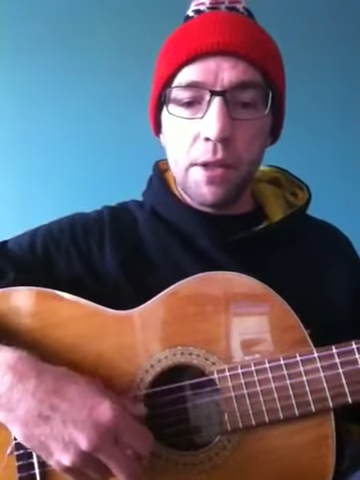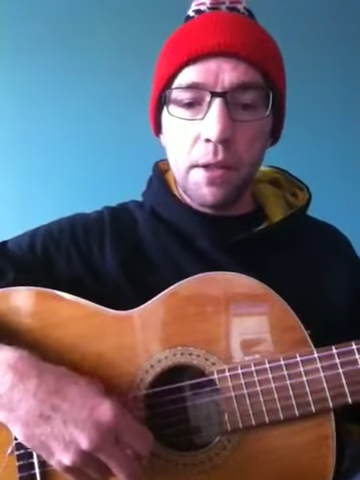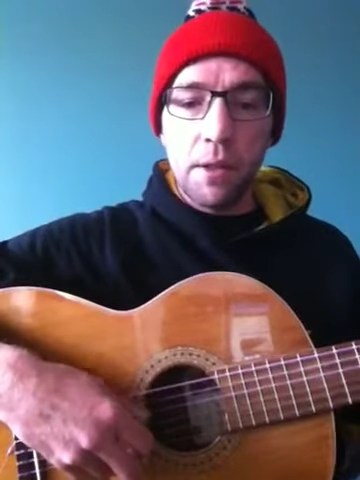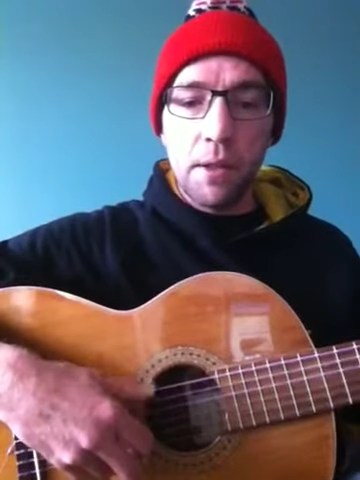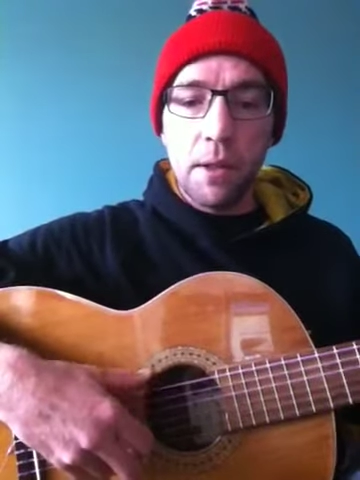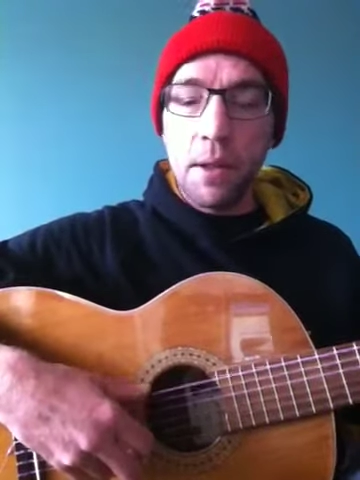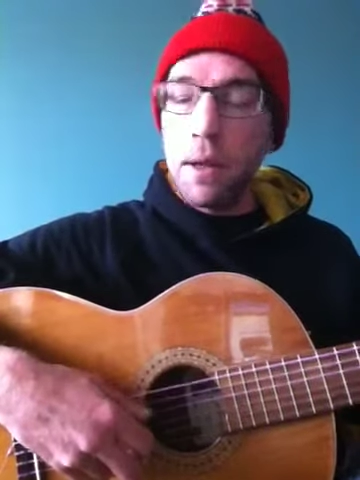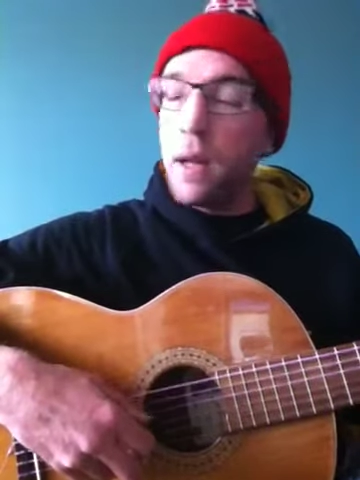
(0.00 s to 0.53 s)

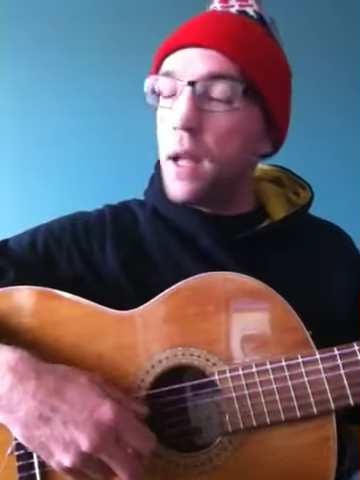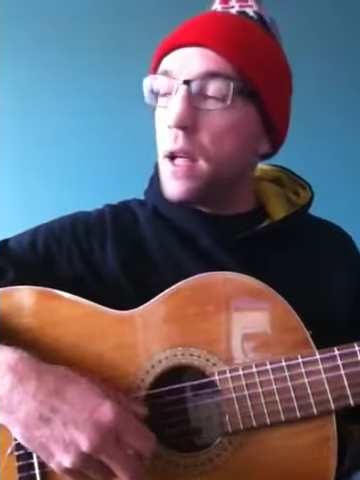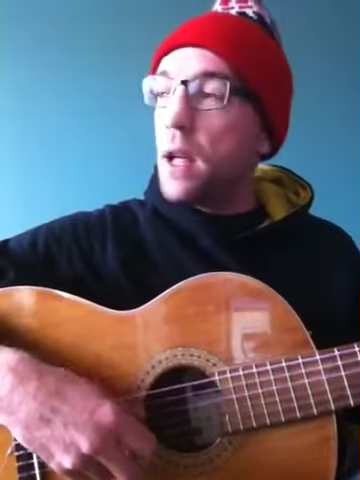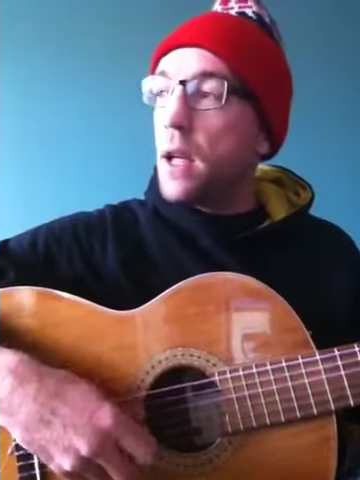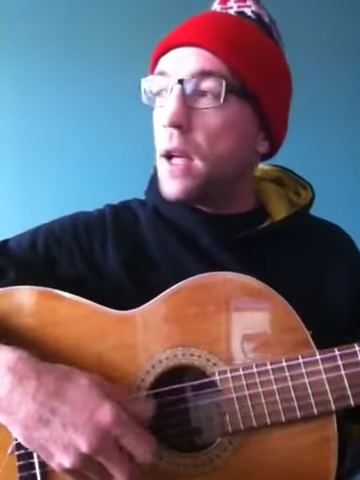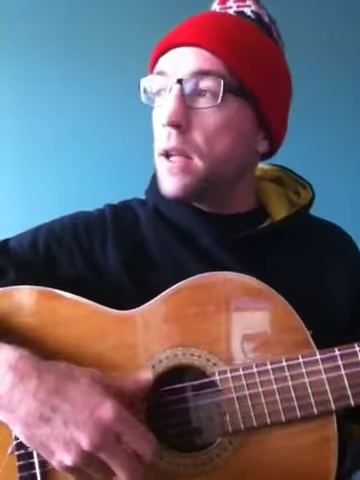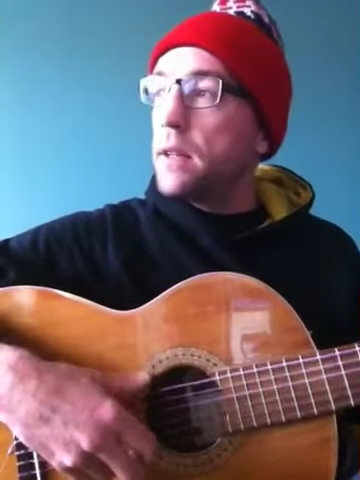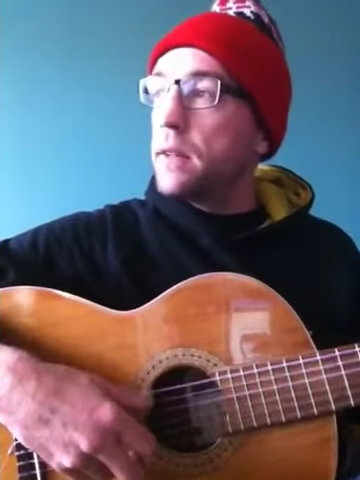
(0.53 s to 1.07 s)

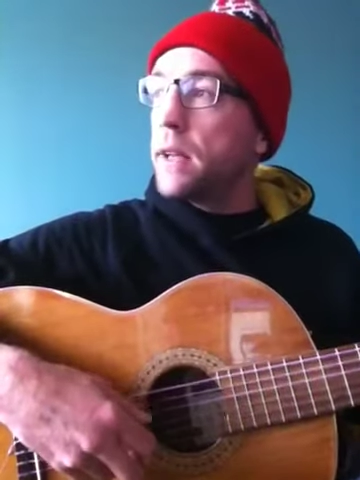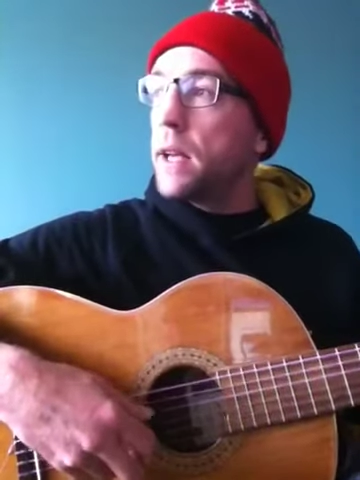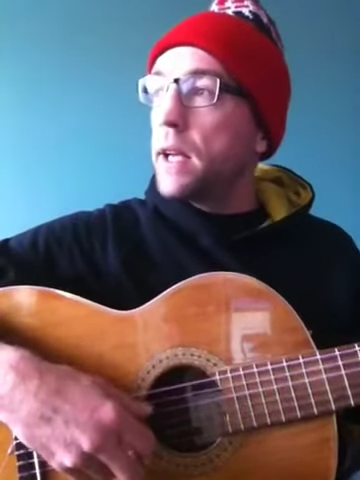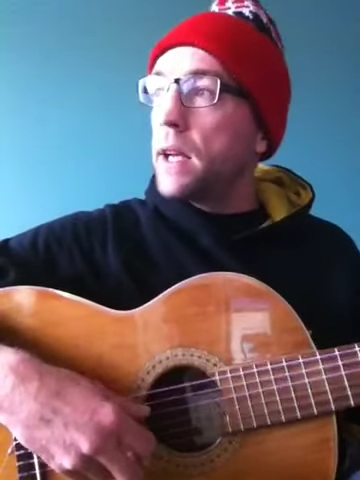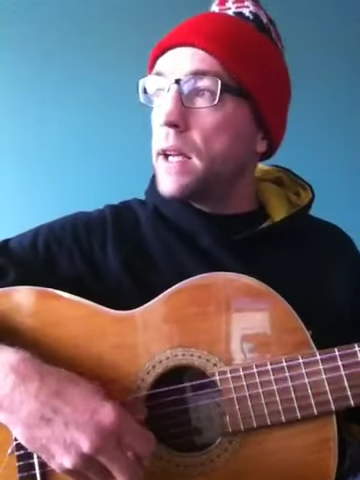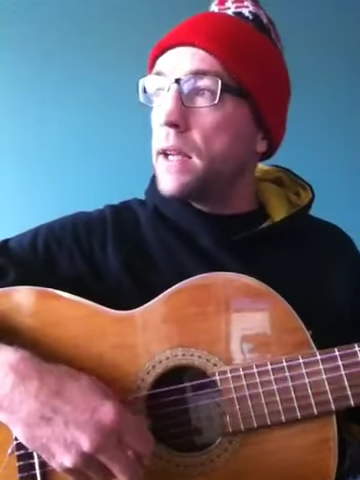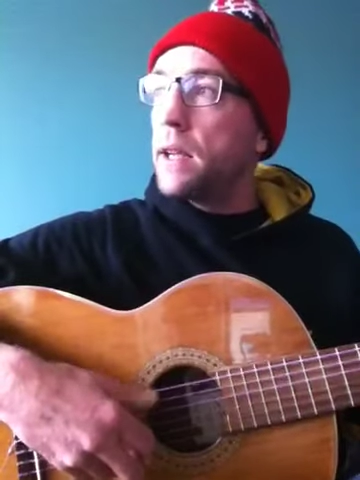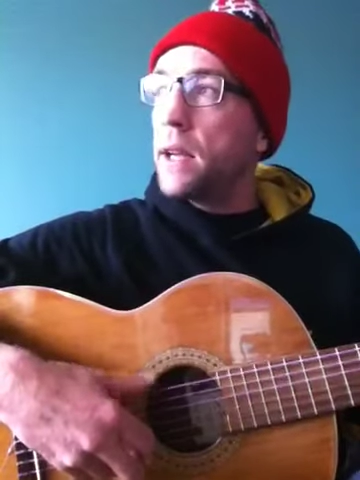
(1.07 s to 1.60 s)
And
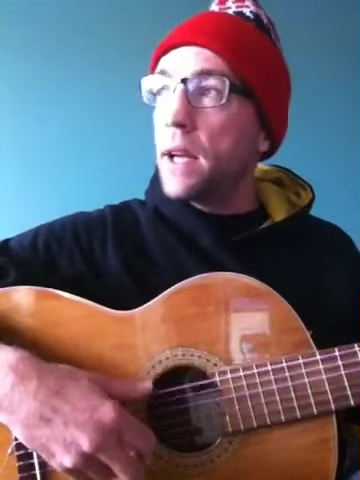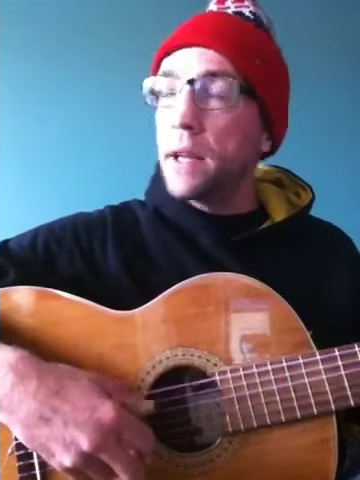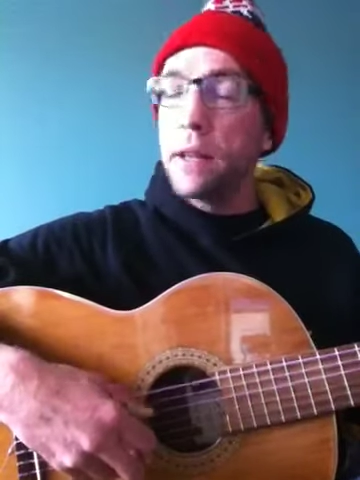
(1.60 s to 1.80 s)
uh,